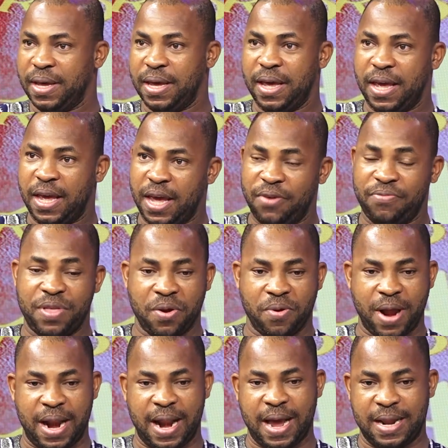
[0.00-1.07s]
If they
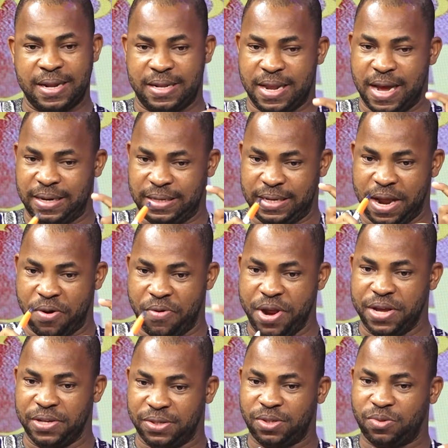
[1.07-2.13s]
realize that there
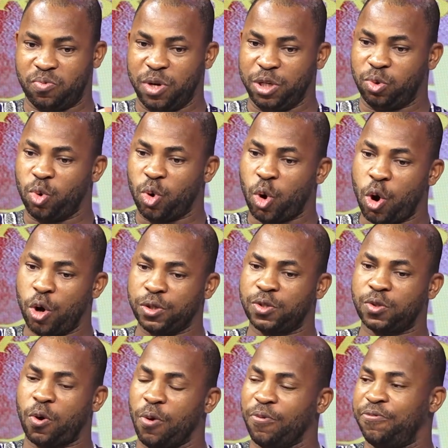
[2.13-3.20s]
is, which will cause
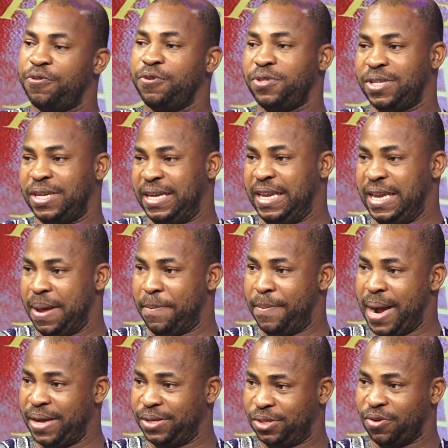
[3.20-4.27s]
confusion in the
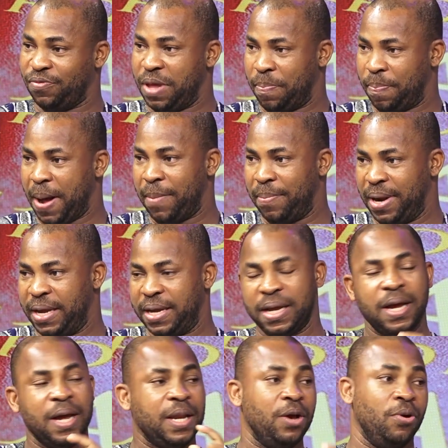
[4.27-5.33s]
minds of the public,
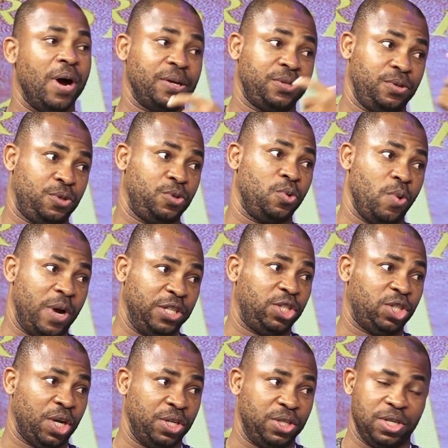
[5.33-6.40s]
they will ask you to go and
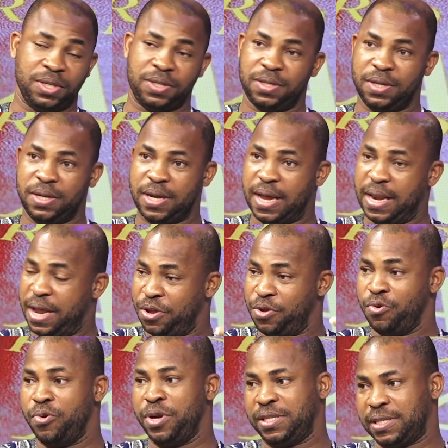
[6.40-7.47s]
change it, and then you
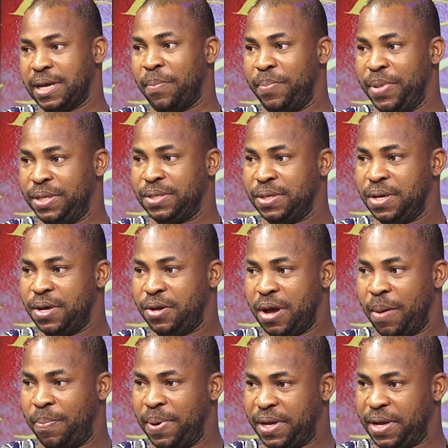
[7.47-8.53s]
resubmit the
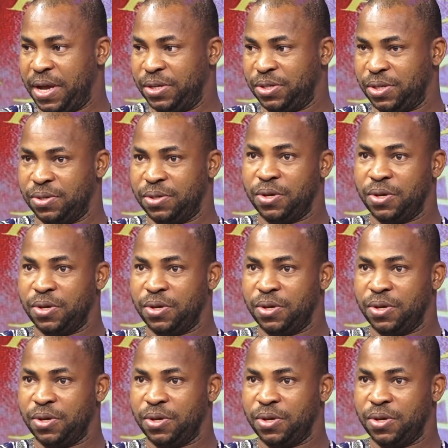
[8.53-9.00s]
application.